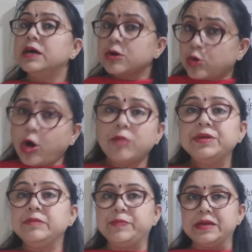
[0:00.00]

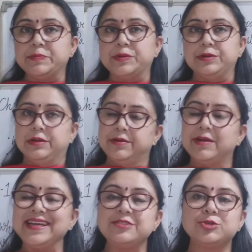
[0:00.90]
common people,
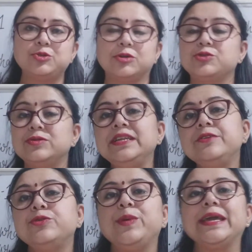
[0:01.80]
right? So not only
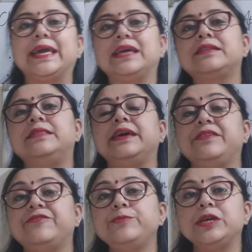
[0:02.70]
do we get the
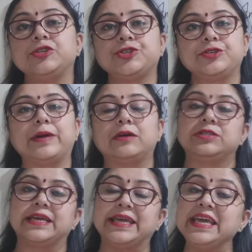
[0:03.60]
information about
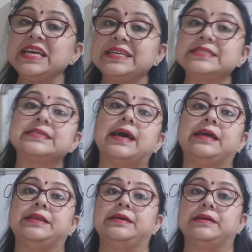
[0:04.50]
the kings
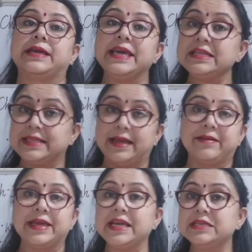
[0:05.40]
and their
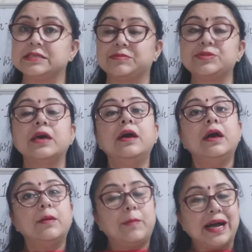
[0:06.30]
kingdoms,
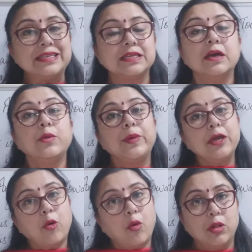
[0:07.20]
but
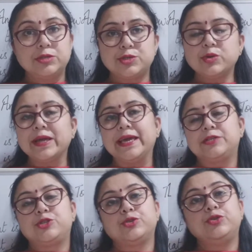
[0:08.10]
we also
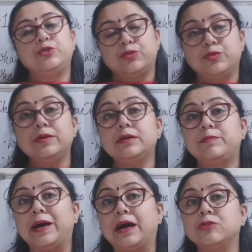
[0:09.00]
get to know
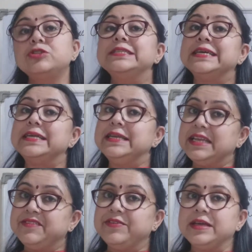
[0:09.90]
about the
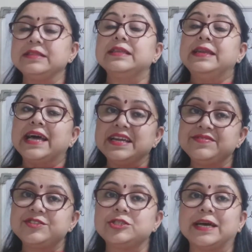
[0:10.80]

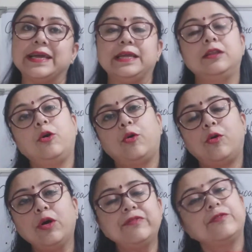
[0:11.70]
lifestyle
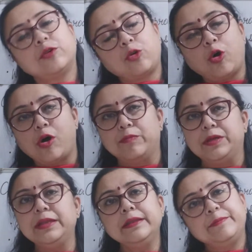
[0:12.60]
of
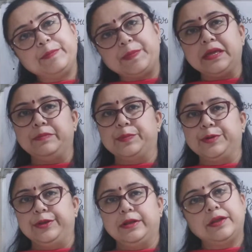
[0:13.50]
common
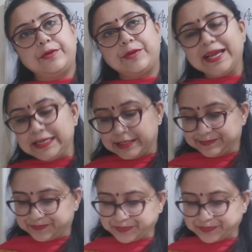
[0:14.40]
people, right?